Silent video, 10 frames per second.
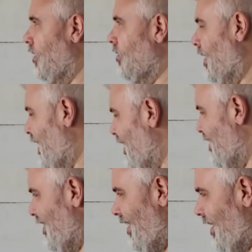So I
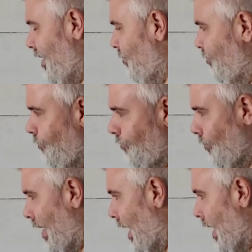guess, um,
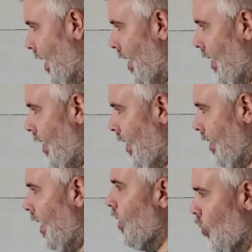
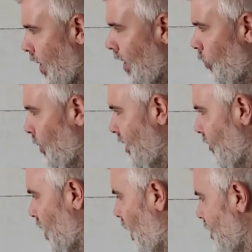yeah, you could end up with
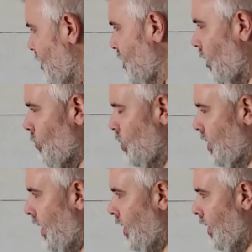different constants. I'm just
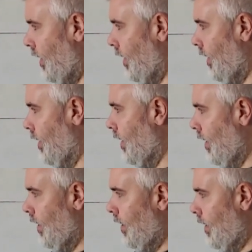thinking
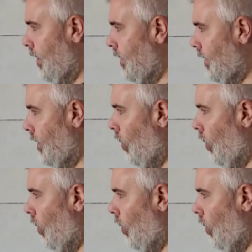they'd